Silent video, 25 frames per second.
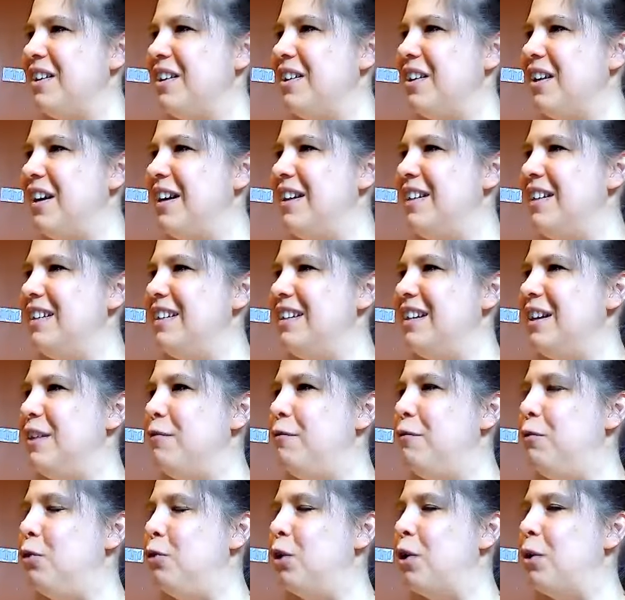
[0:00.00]
Good.
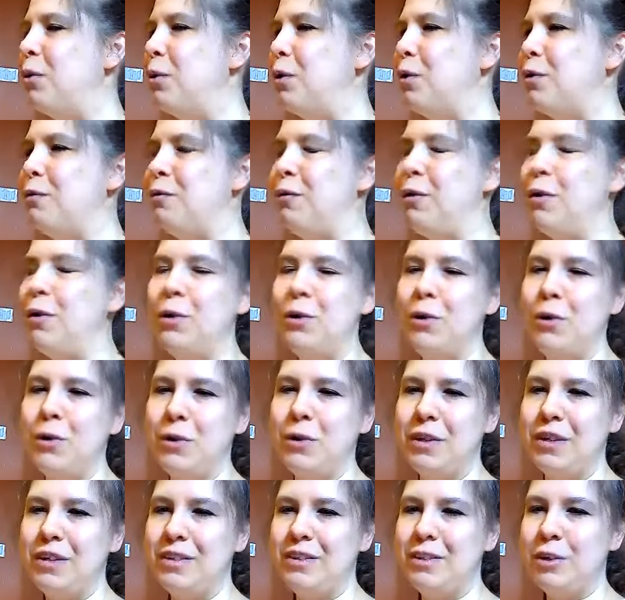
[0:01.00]
Forward
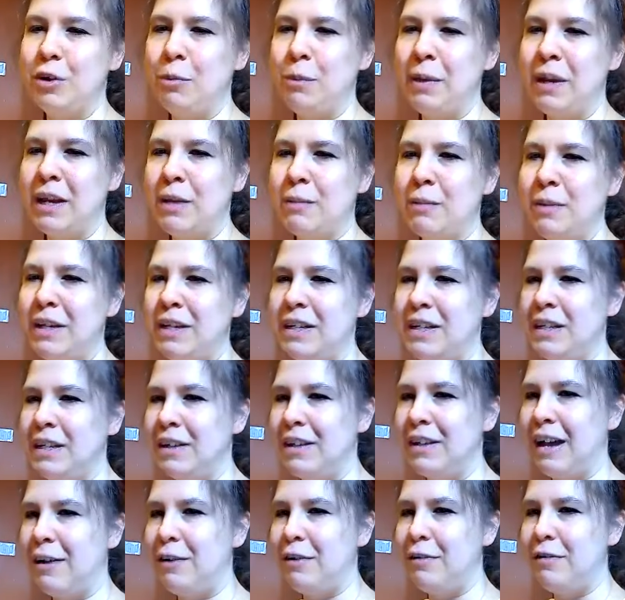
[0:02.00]
fold. Don't make a big
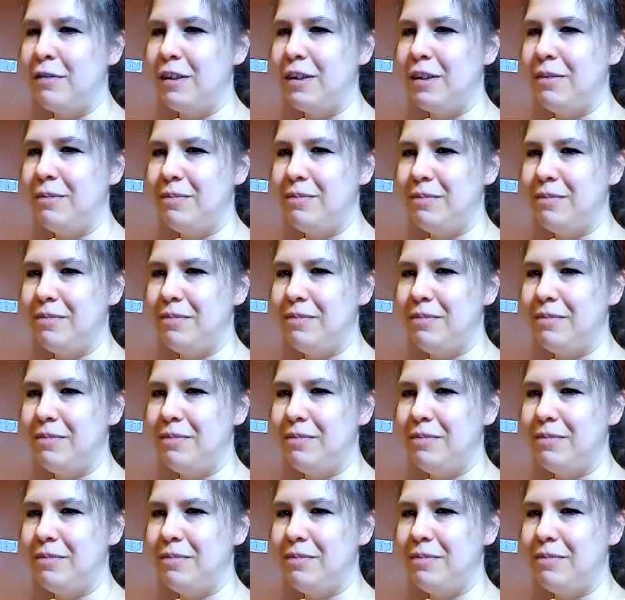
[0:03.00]
deal out of it.